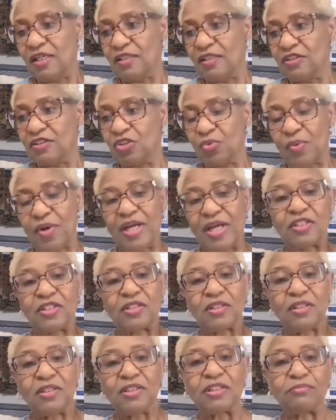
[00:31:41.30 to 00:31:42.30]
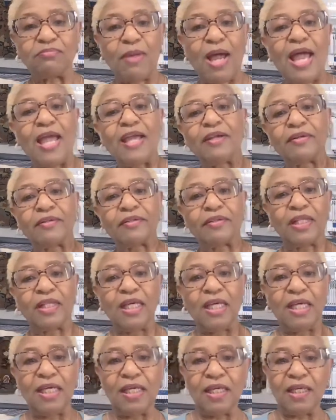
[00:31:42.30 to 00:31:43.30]
tarantula spider
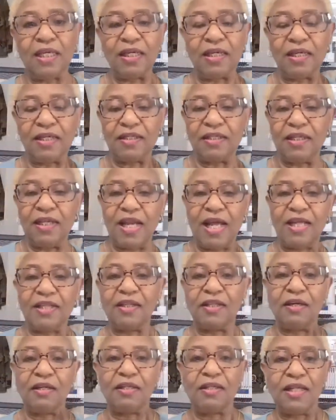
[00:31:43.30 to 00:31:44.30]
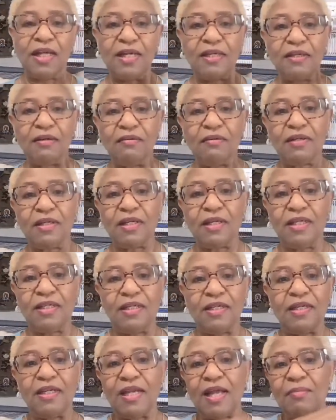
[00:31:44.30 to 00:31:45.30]
thing that I thought like, okay,
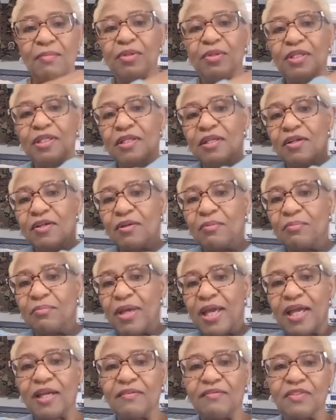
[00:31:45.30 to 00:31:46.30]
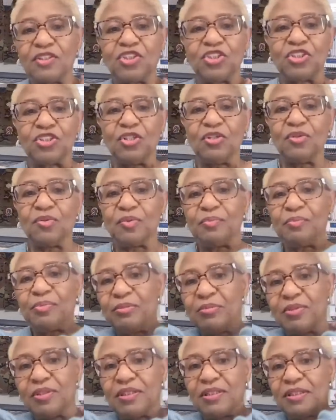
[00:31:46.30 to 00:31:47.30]
and I put it on the back of a shirt where
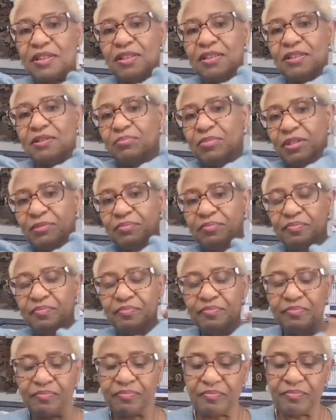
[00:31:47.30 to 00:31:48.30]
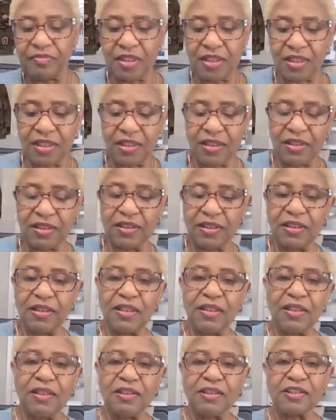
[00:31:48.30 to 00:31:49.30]
people could see this big ugly
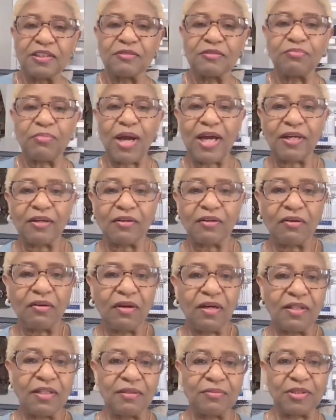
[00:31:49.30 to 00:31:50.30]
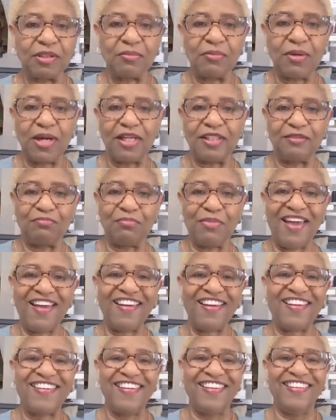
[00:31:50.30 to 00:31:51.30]
spider crawling up somebody's
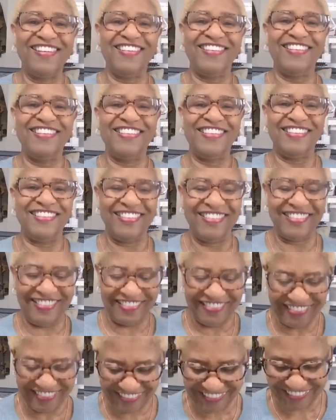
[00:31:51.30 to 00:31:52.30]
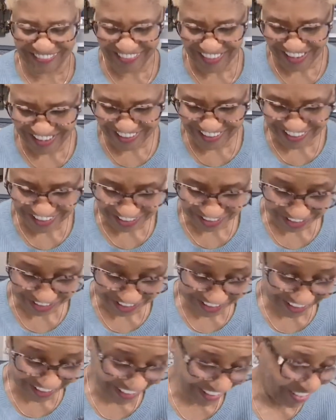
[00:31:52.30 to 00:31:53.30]
back. I thought it
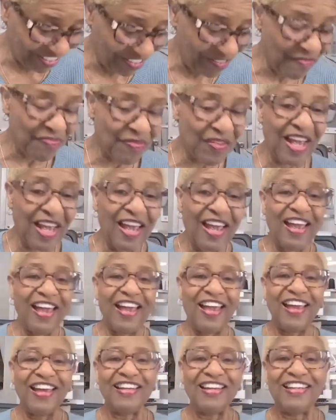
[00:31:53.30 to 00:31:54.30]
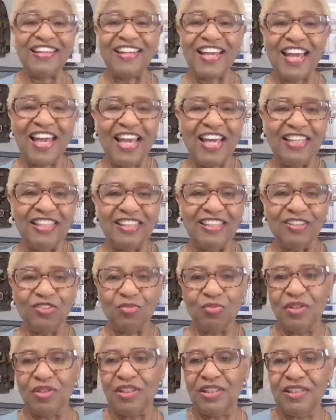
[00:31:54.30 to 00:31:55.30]
was cute. And then they had this
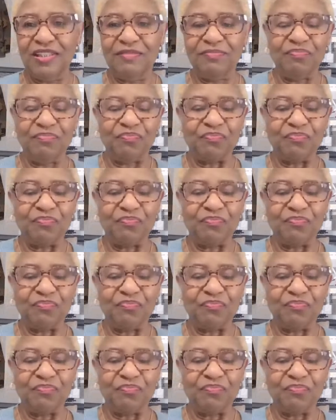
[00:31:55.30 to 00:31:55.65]
really